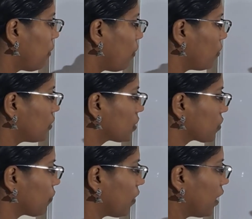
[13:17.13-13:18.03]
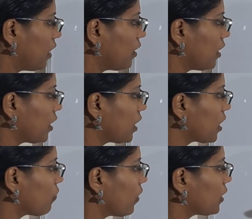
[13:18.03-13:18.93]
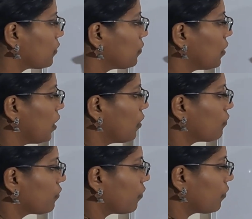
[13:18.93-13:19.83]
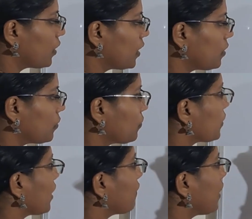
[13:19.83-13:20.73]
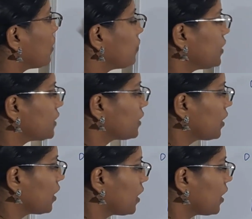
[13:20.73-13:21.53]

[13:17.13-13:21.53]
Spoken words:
whole square equal to 4 into A value is